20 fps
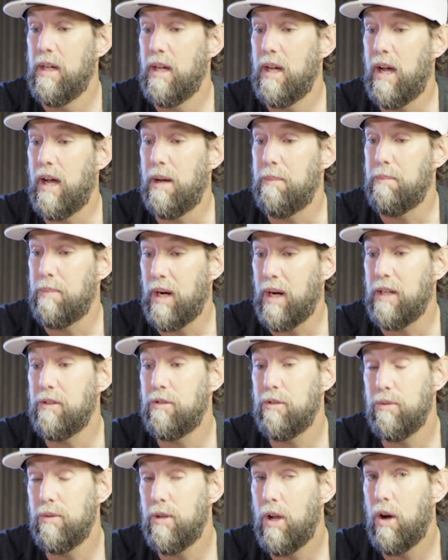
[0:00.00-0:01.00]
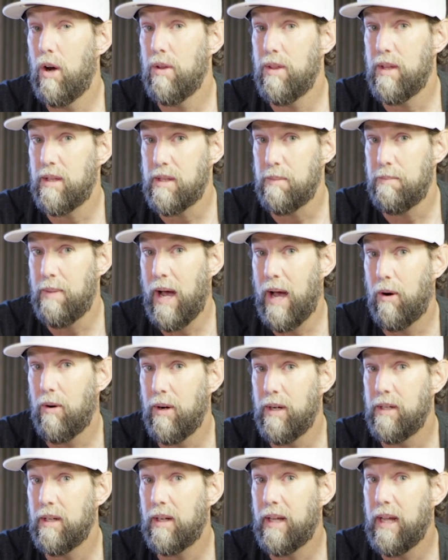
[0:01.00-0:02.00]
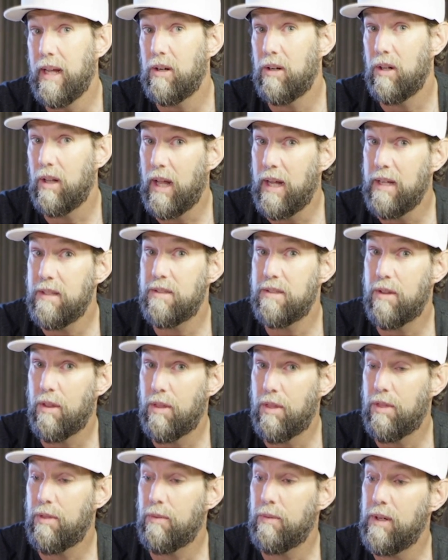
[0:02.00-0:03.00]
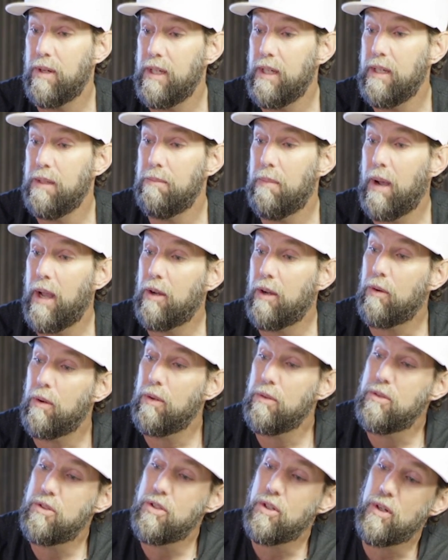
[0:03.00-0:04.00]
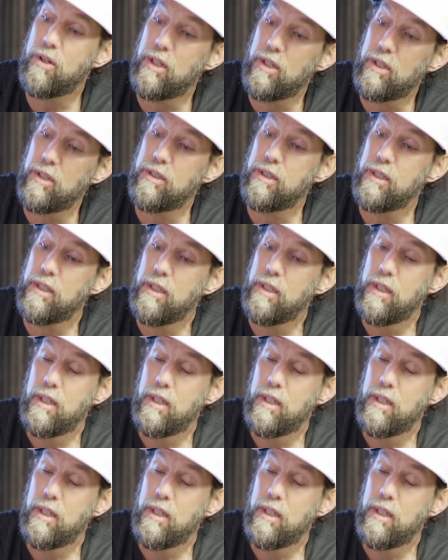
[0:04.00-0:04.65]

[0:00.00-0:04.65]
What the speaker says: But I do know that the power indicator lights, the 3 micro drilled